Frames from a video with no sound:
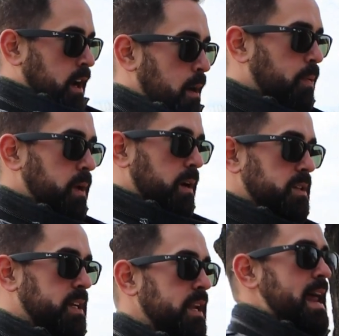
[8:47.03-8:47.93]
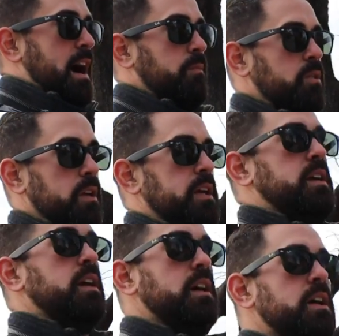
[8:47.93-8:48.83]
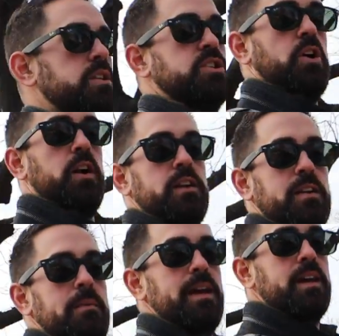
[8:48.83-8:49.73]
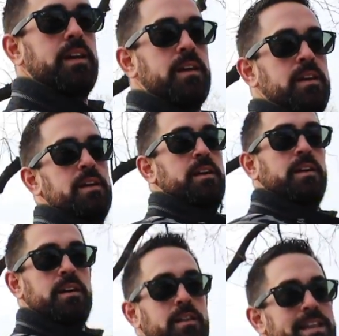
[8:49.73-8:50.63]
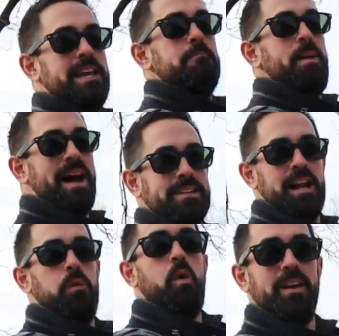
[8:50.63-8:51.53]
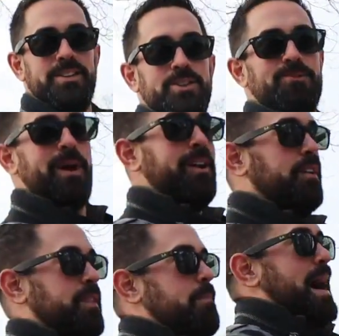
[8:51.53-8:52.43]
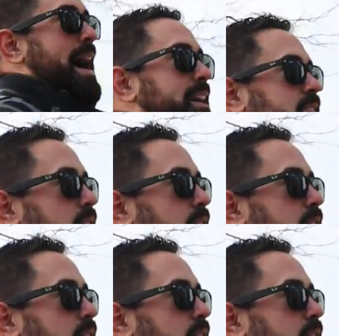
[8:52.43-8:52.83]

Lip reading: A couple years in now, I'm really starting to make the impact that I wanted to right off the bat.